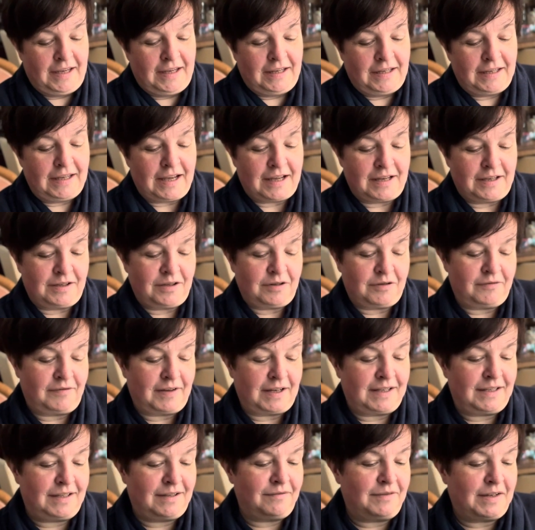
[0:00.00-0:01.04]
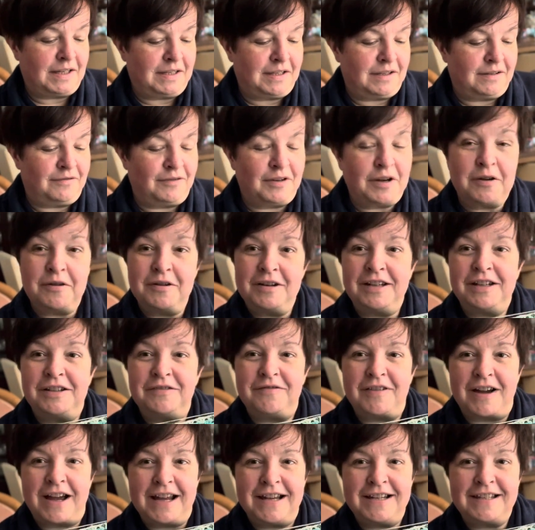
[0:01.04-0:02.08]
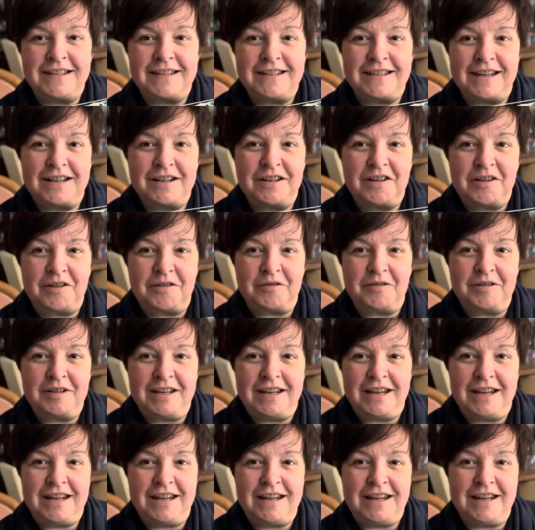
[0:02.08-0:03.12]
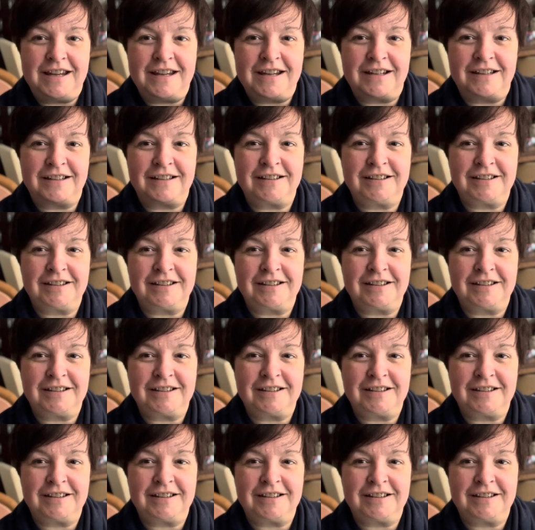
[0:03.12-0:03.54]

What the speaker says: Yeah, so that's the only advice and only